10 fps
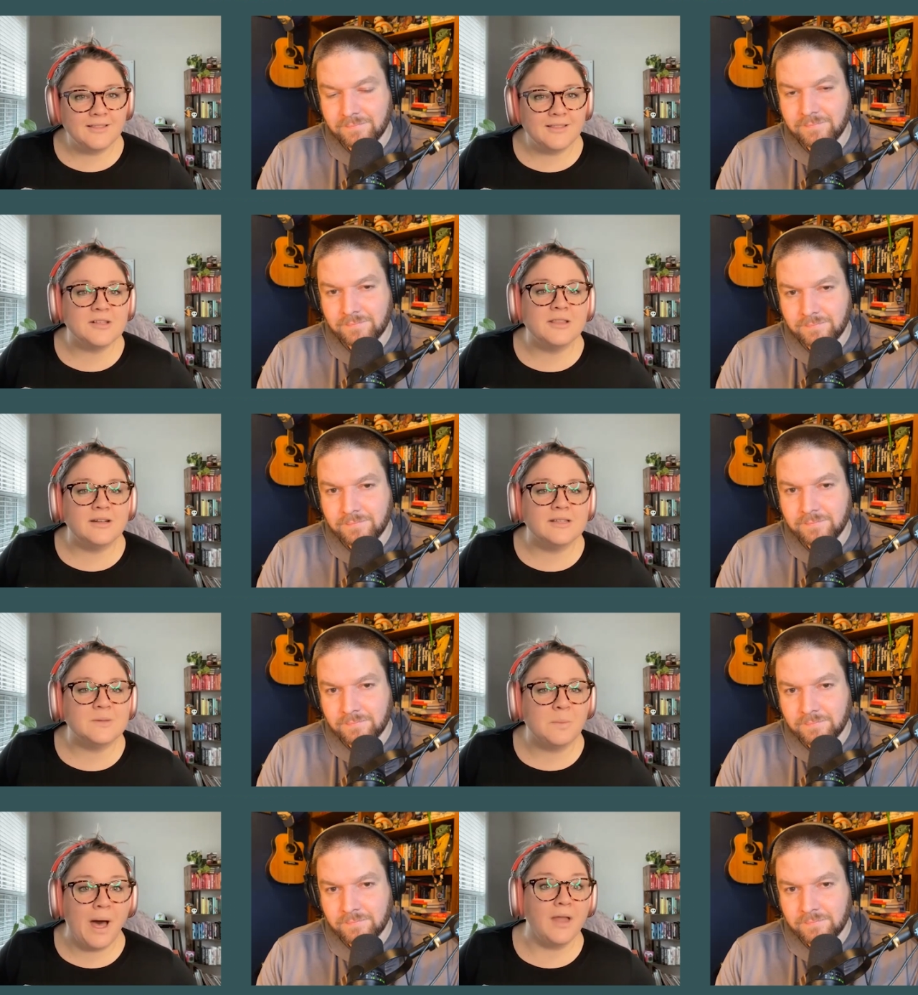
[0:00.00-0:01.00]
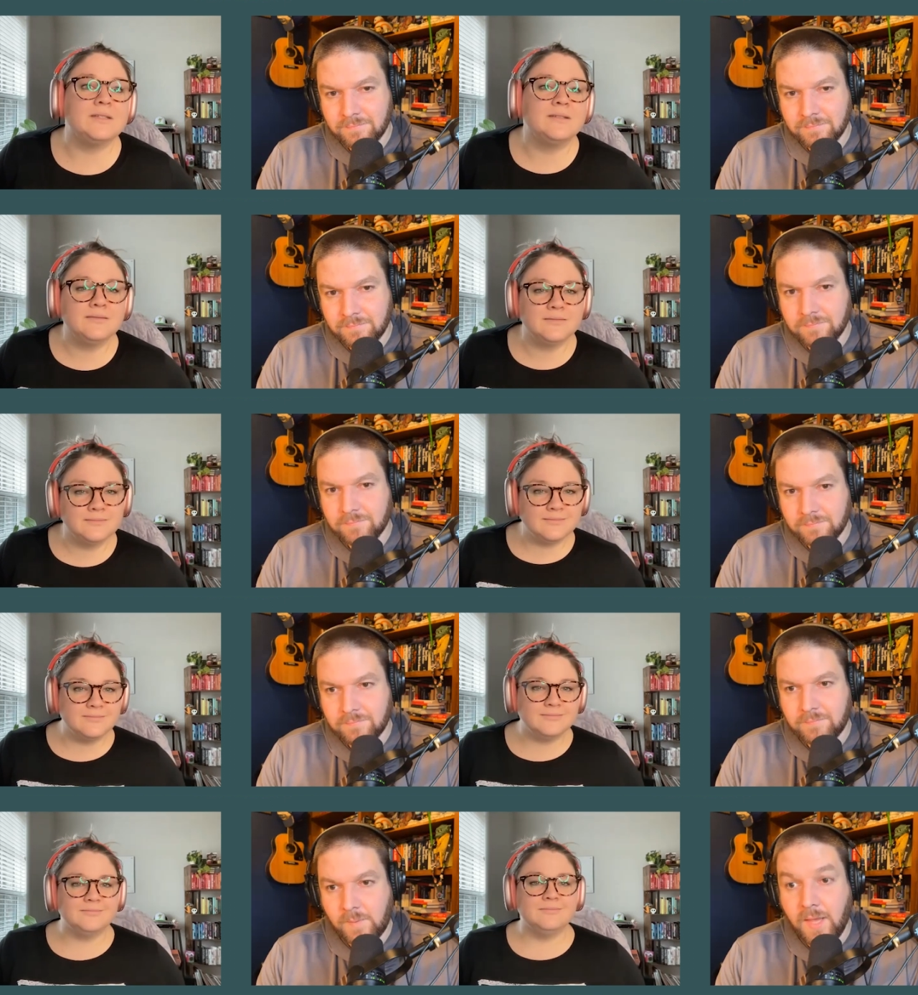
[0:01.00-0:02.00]
Speaker 1: There's a little spot."
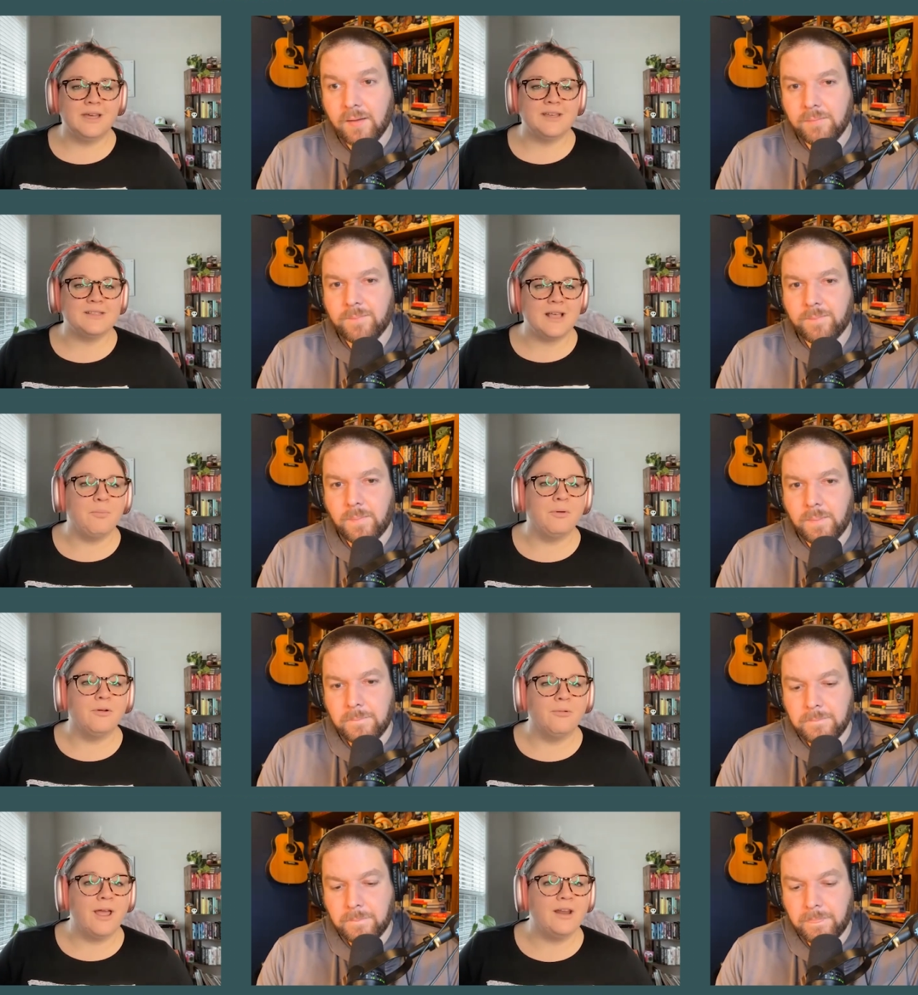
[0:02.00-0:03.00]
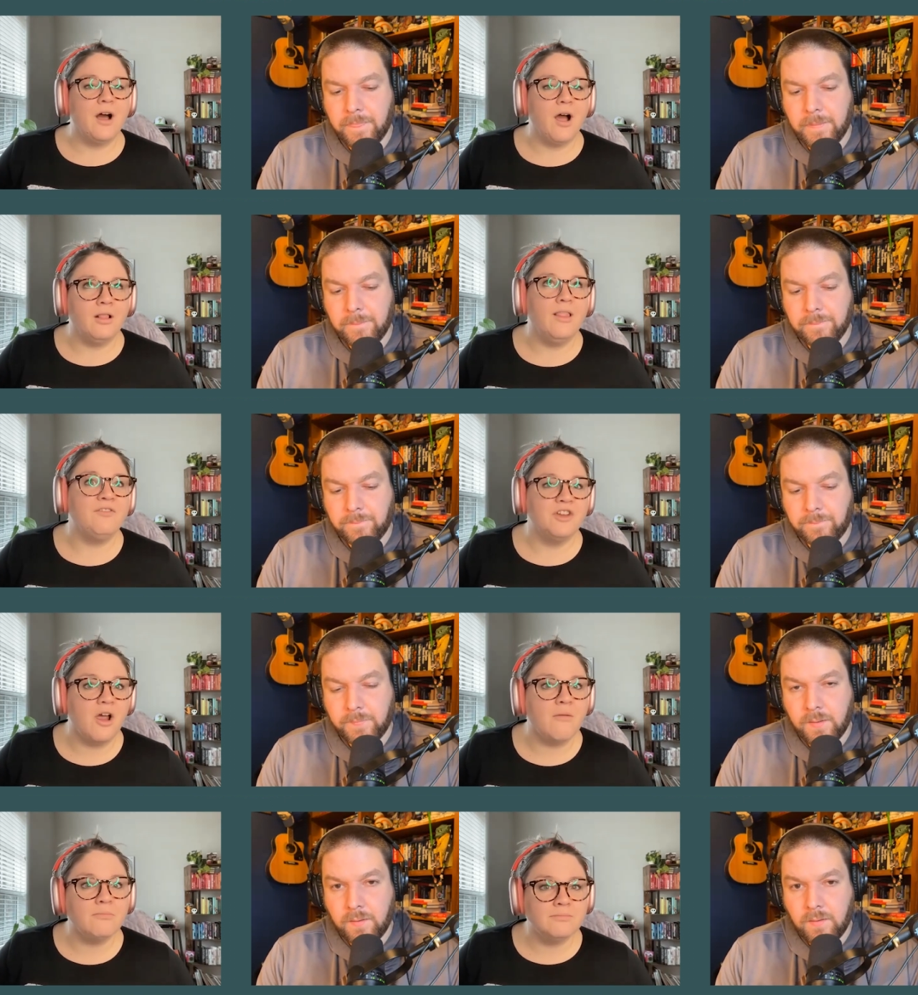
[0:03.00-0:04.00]
Yeah, his upper right, uh, left
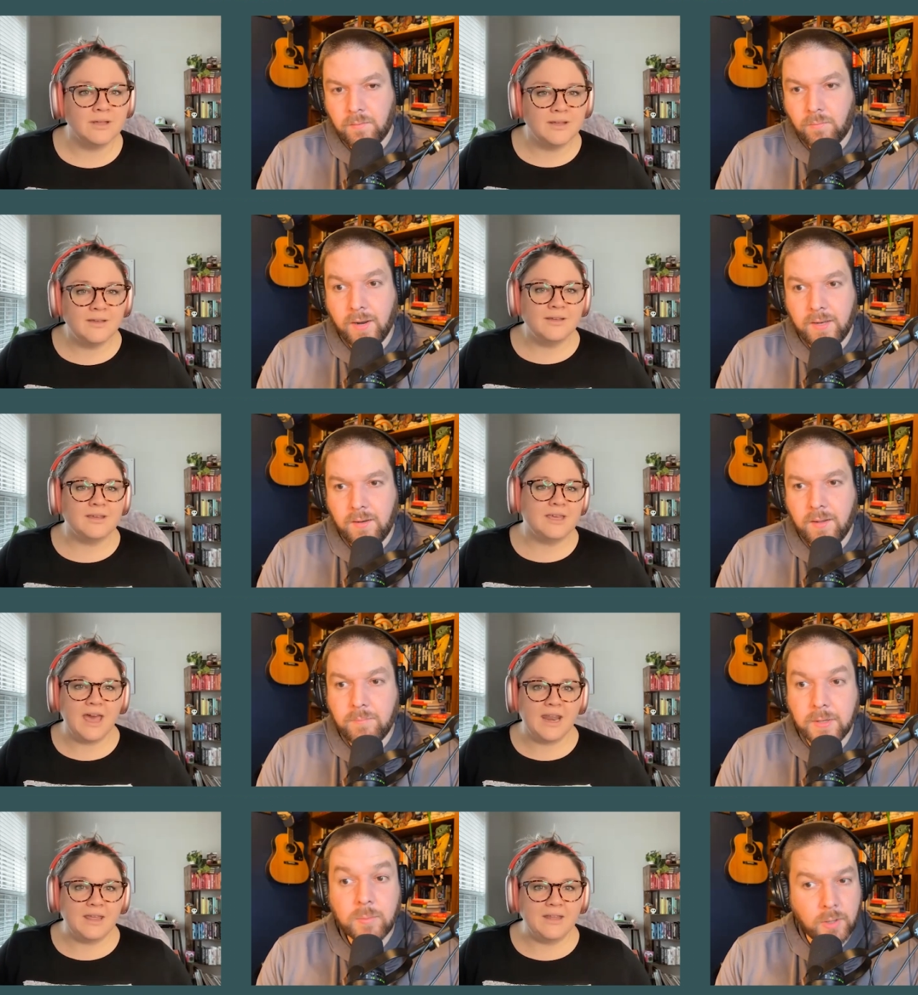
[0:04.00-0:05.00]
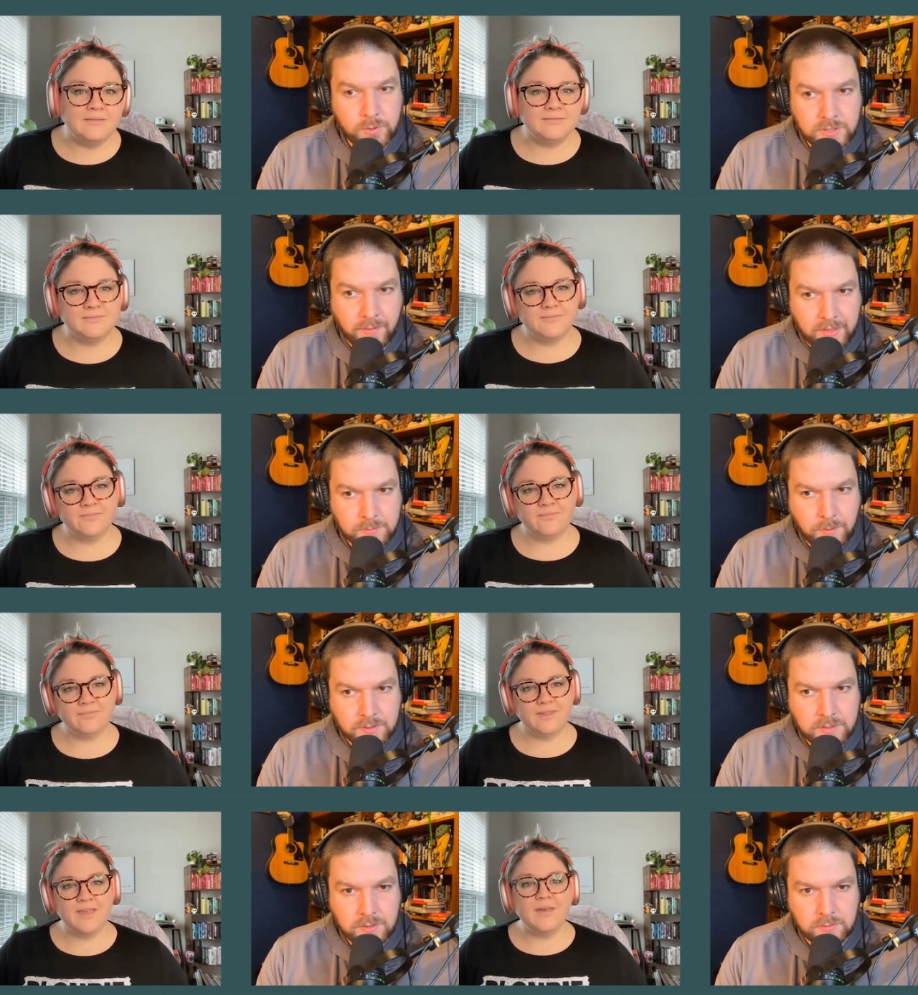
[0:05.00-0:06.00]
arm
Speaker 2: Right. And Bilbo it. saw that
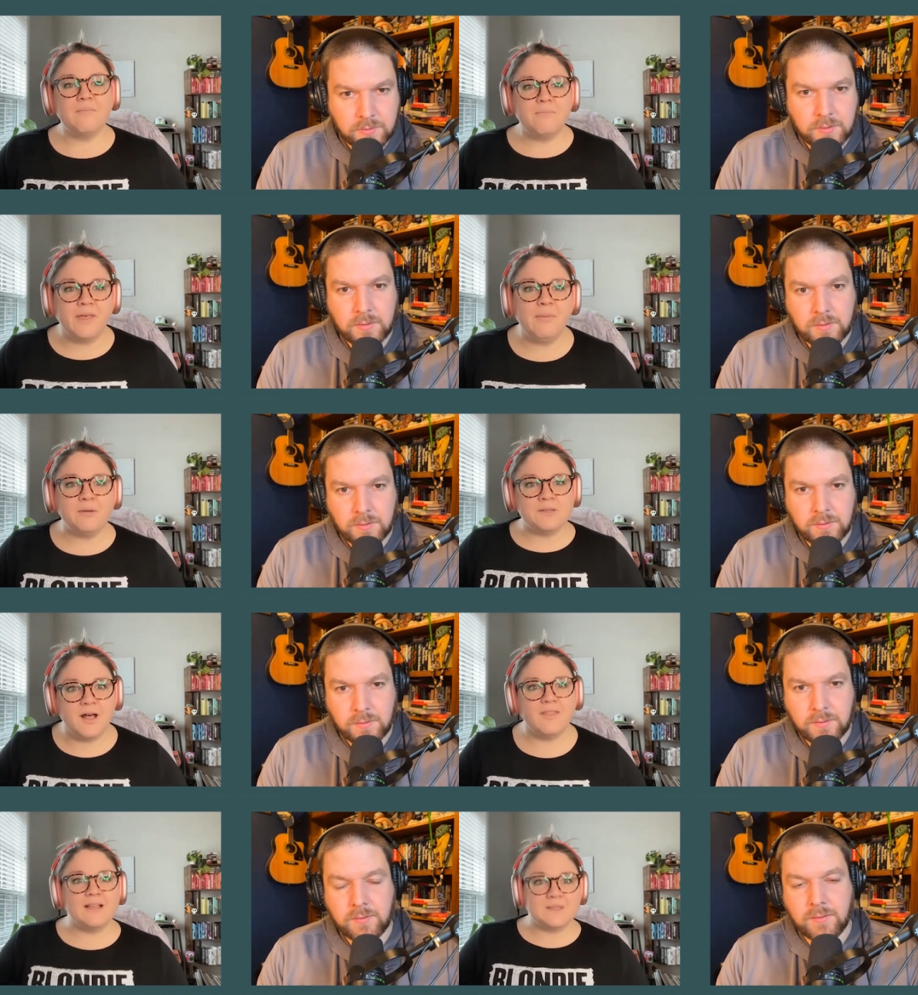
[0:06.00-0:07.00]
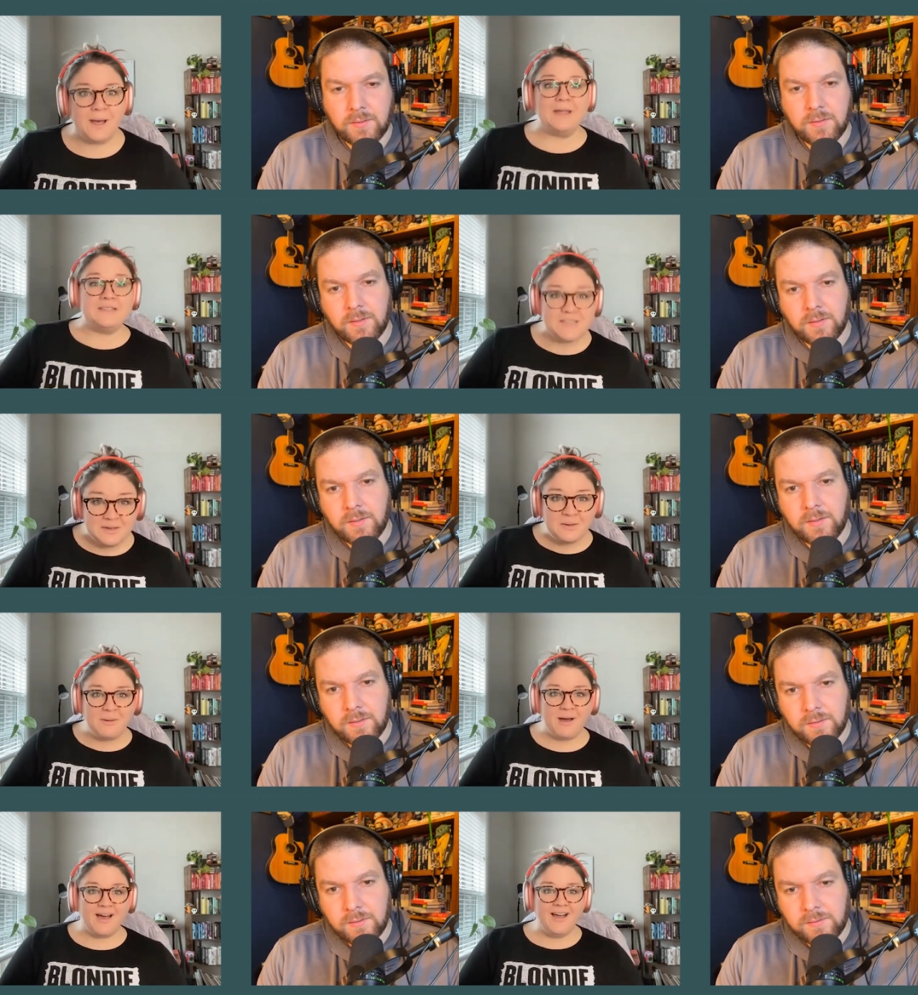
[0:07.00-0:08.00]
spot too.
Speaker 1: Bilbo saw that spot
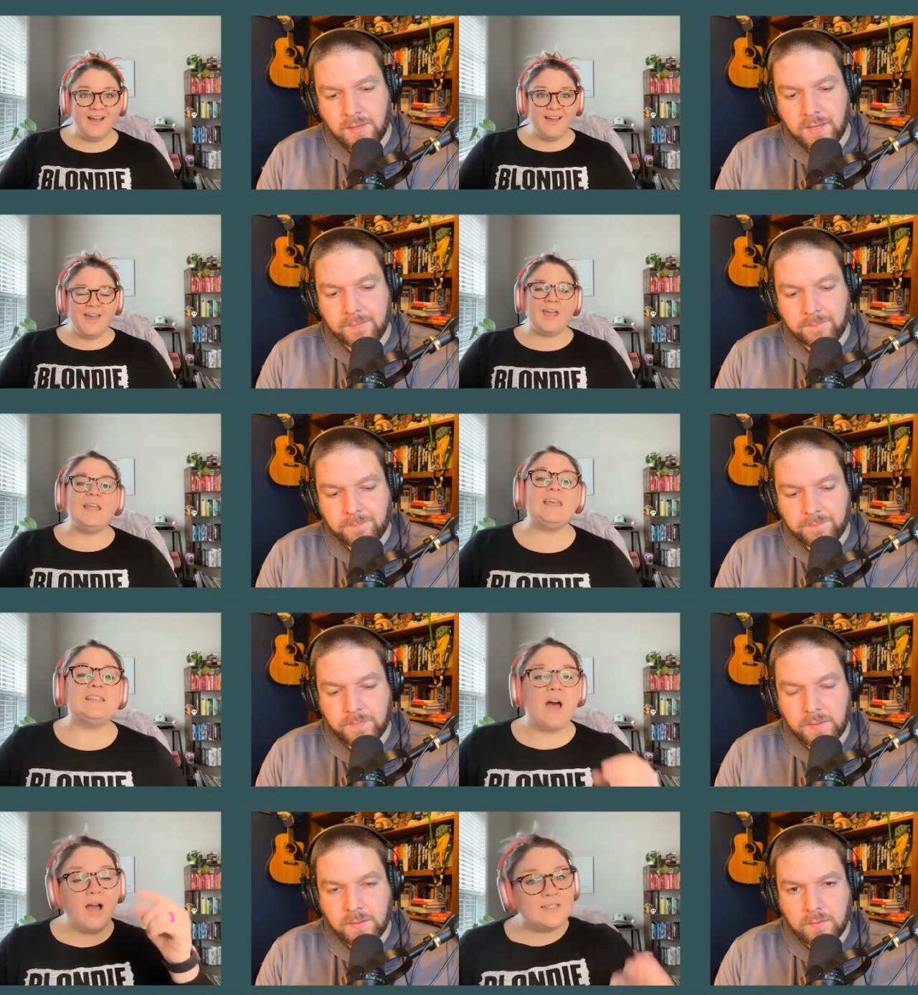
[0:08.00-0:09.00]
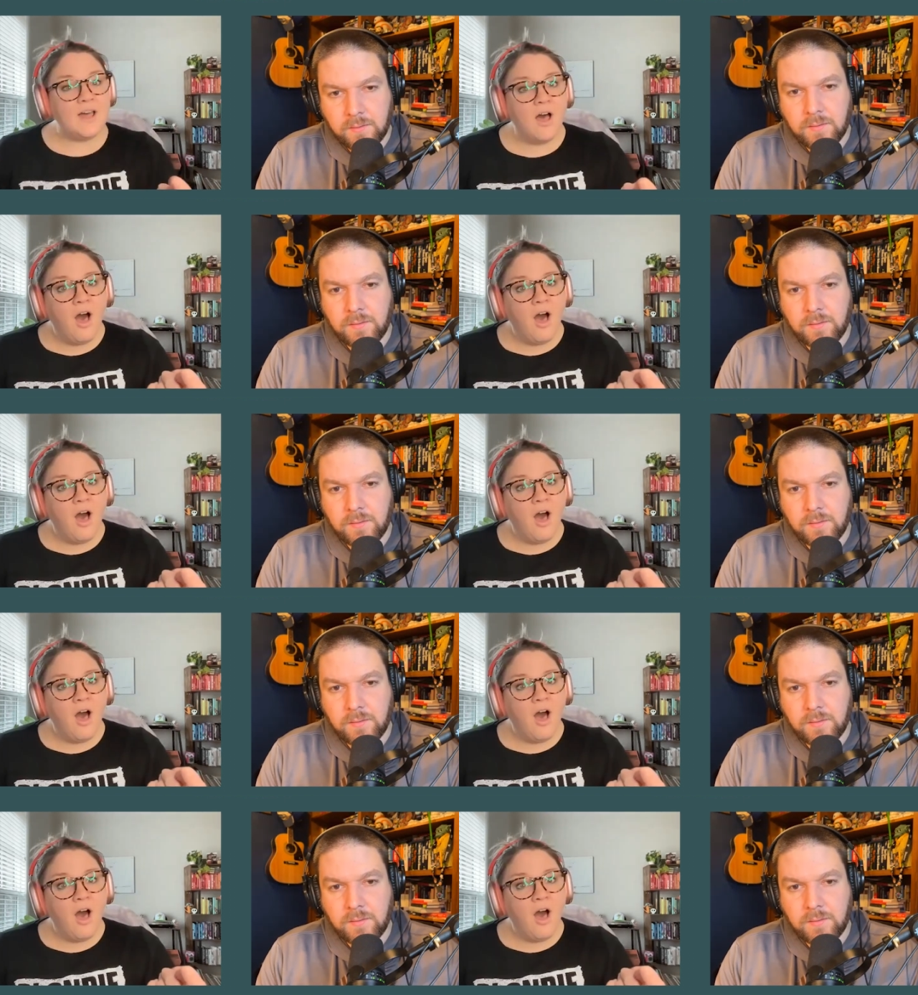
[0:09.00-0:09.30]
too. Yeah. And he talked